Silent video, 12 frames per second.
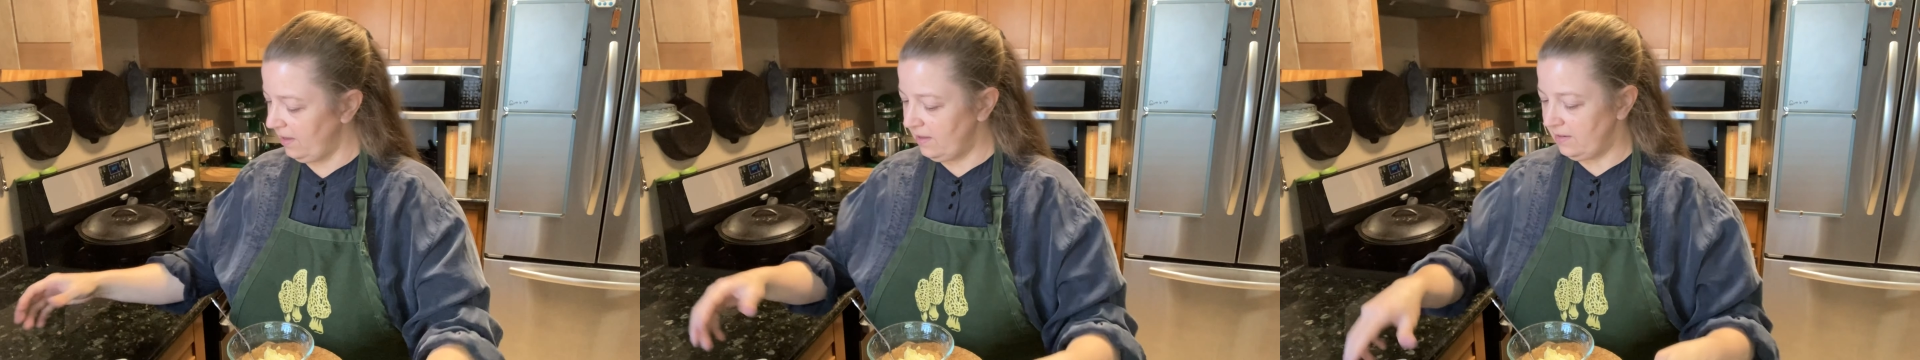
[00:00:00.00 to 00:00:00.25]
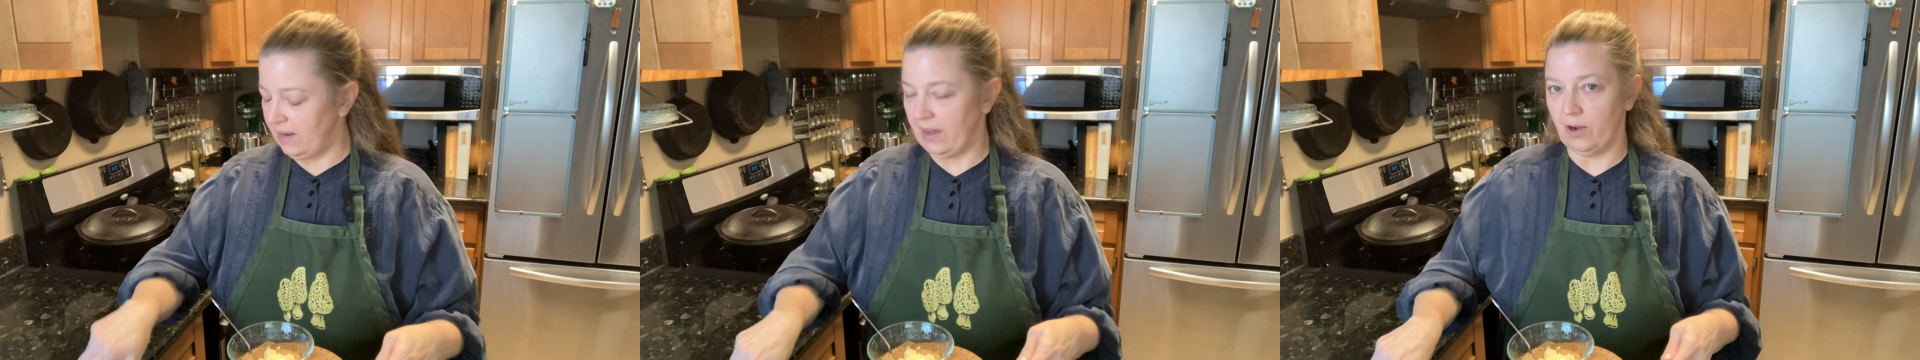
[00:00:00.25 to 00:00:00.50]

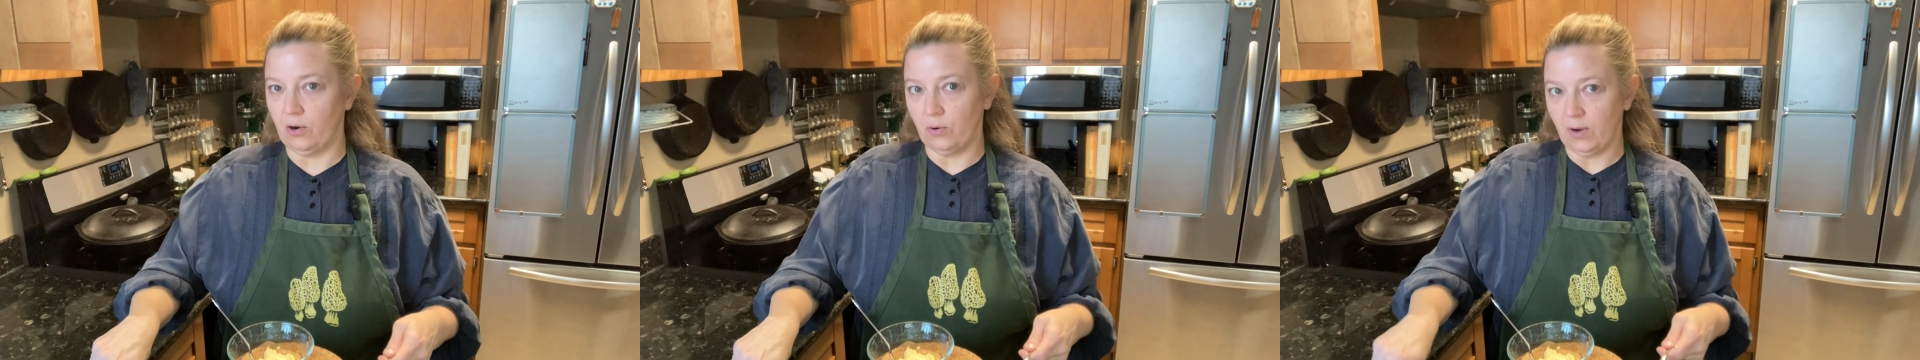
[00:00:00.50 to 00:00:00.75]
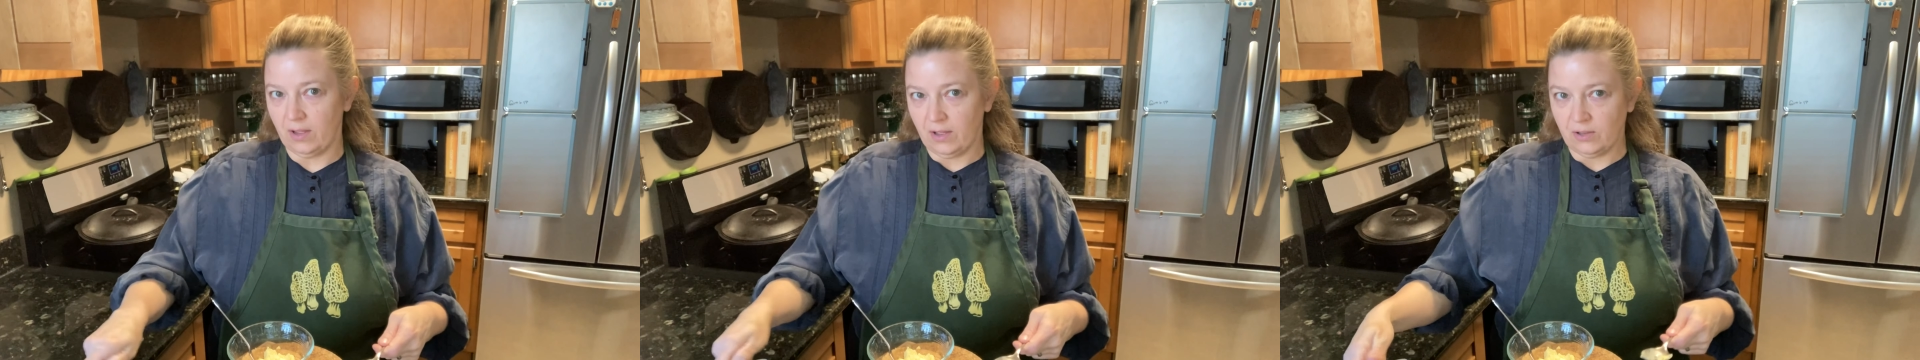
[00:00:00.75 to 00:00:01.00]
now
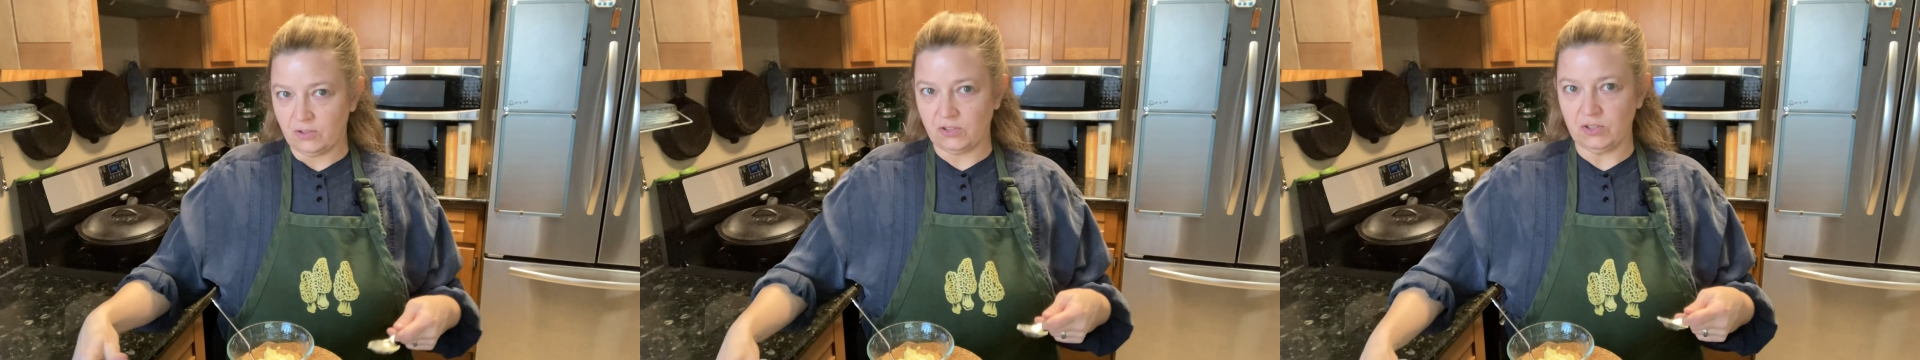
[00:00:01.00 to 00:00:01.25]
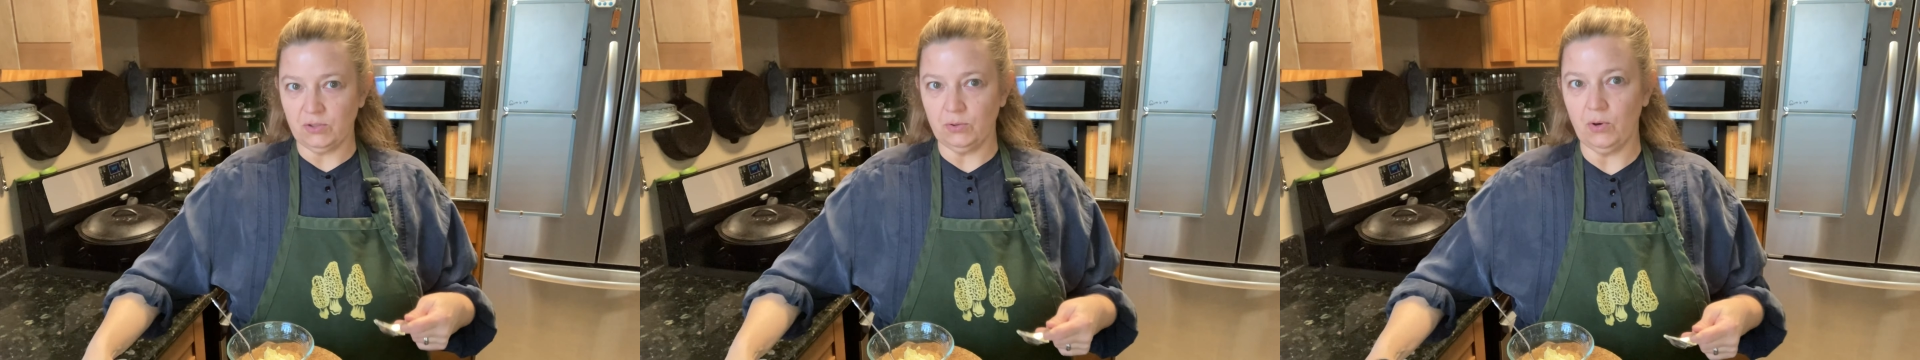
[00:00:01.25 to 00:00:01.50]

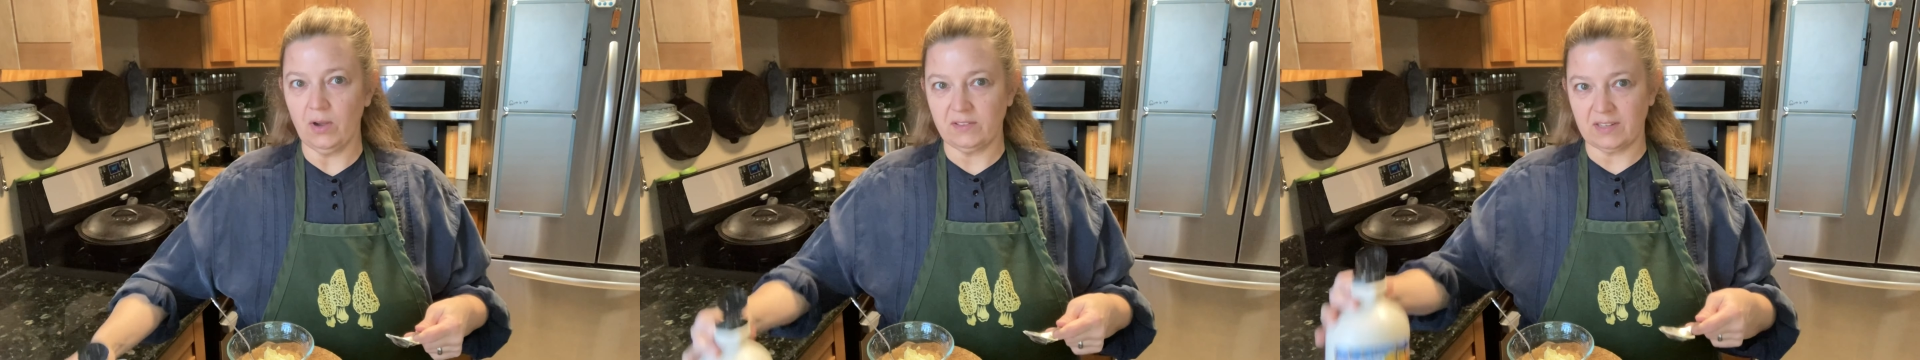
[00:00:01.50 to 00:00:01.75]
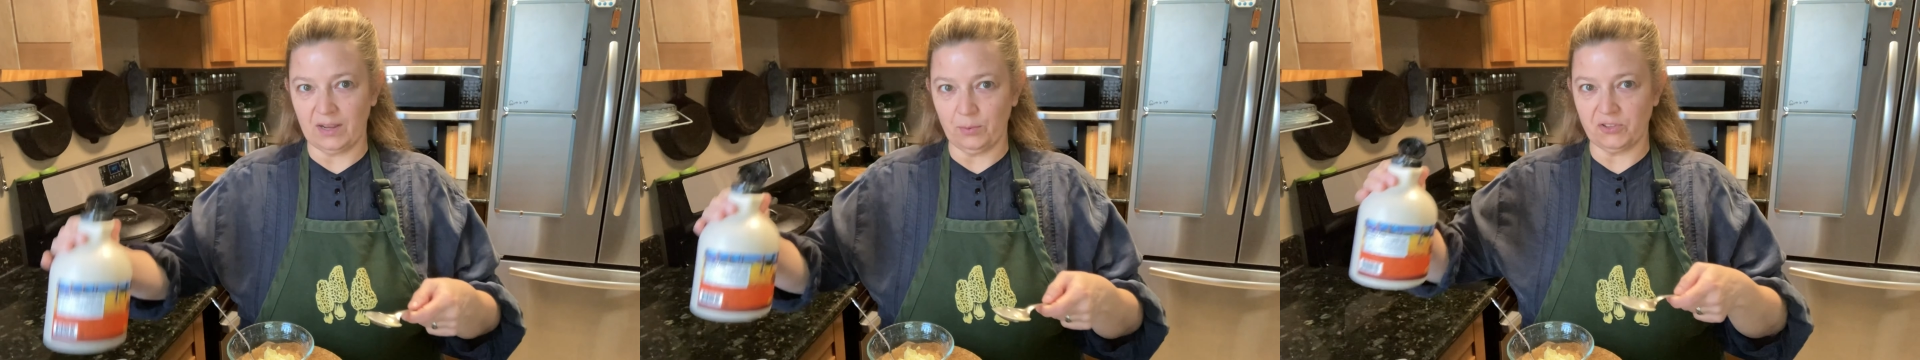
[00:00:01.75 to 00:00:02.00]
2
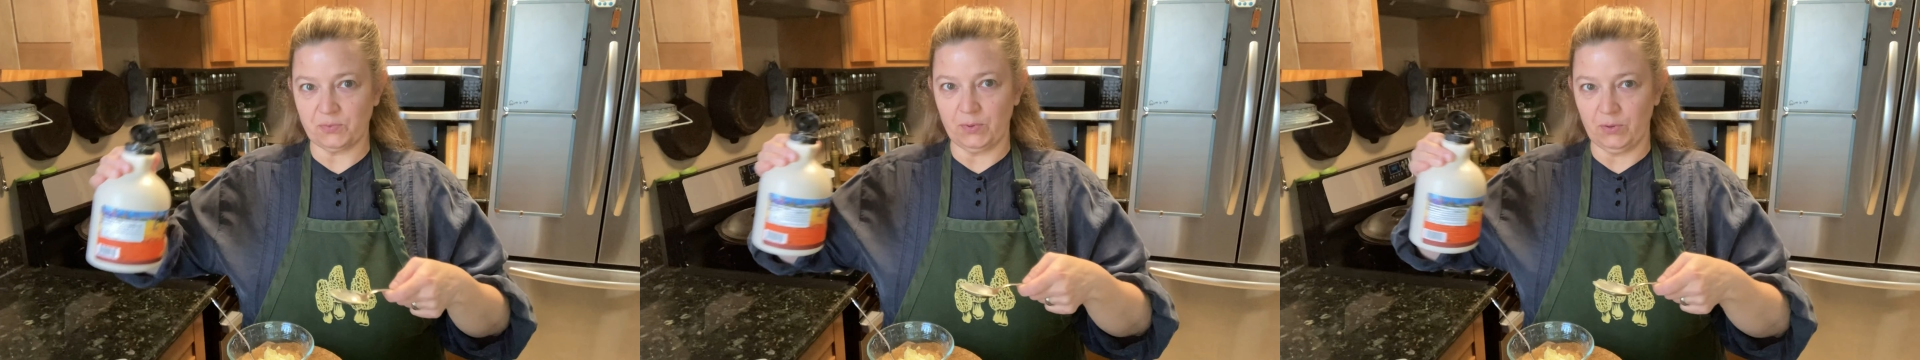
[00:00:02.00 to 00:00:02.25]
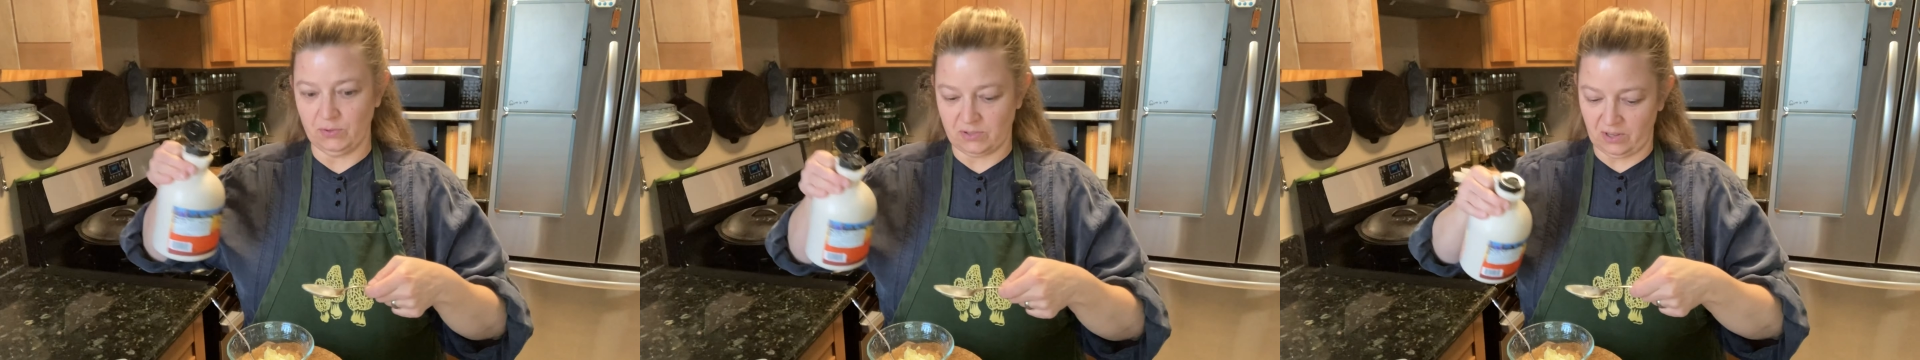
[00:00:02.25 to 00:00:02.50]

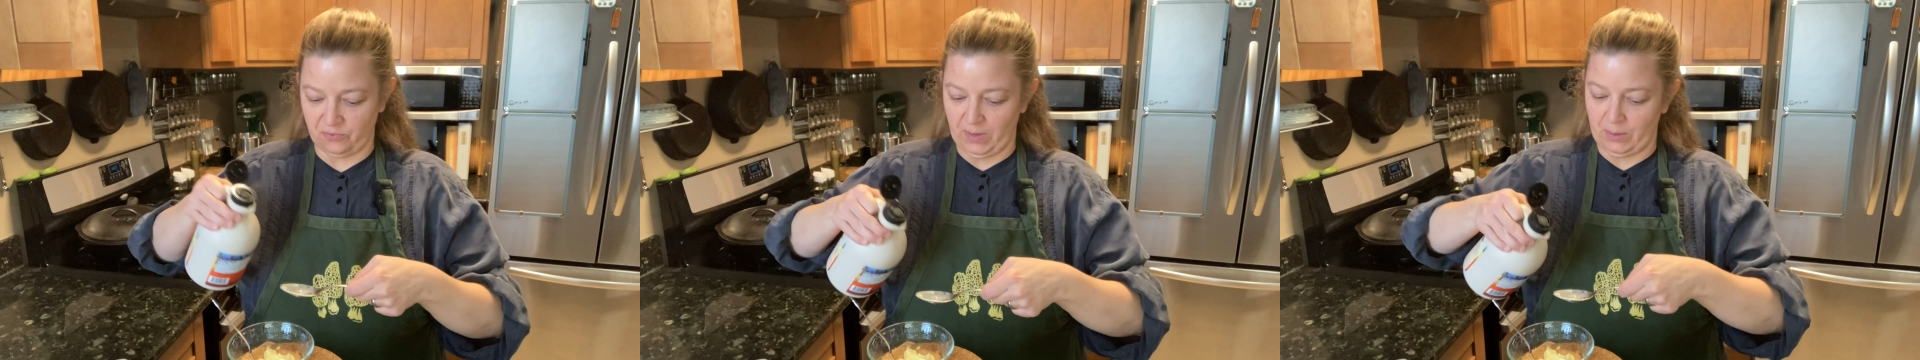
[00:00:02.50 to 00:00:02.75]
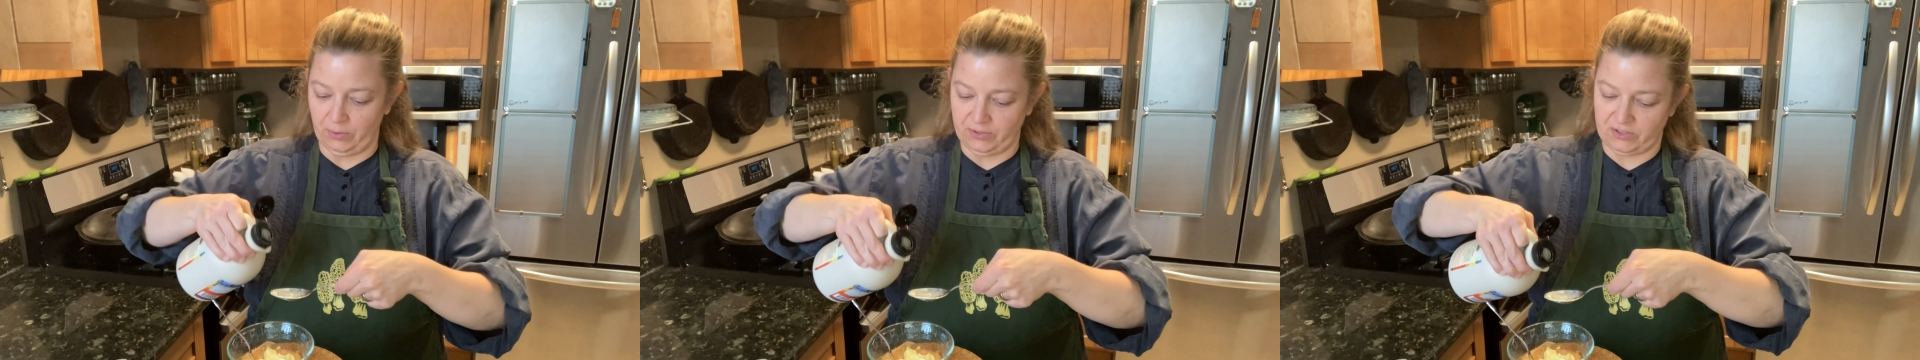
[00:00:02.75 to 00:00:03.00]
tablespoons of
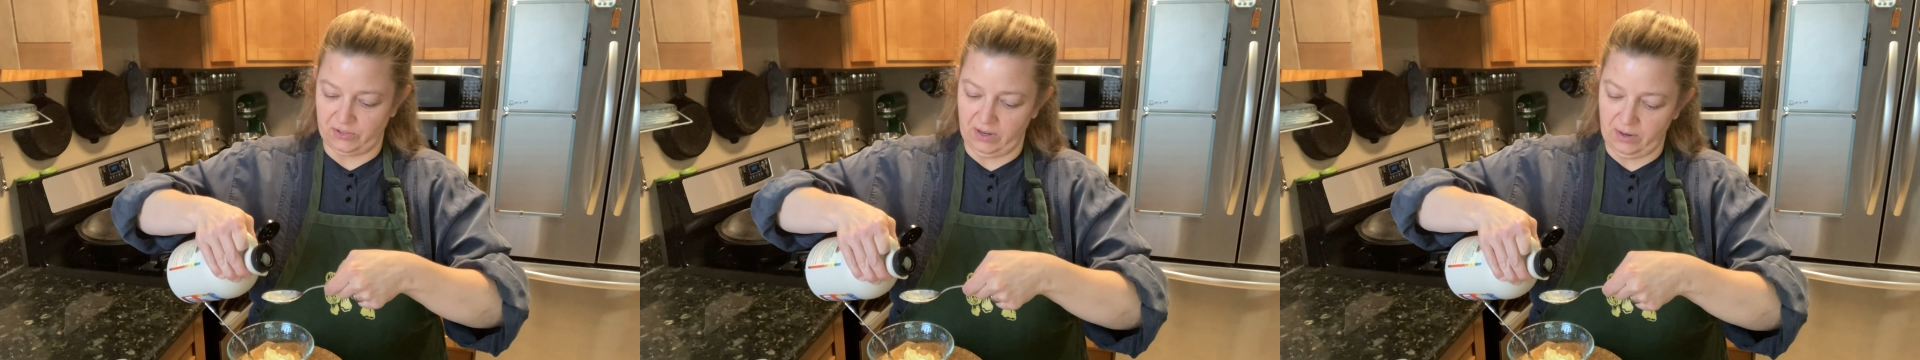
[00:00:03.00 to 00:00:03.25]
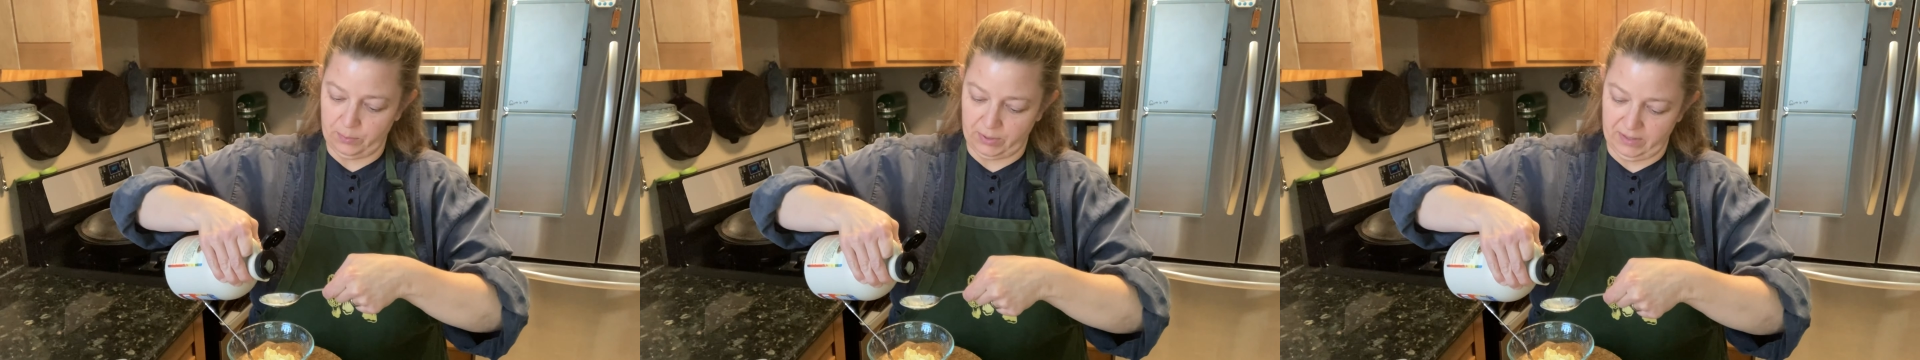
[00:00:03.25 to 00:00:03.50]
maple syrup.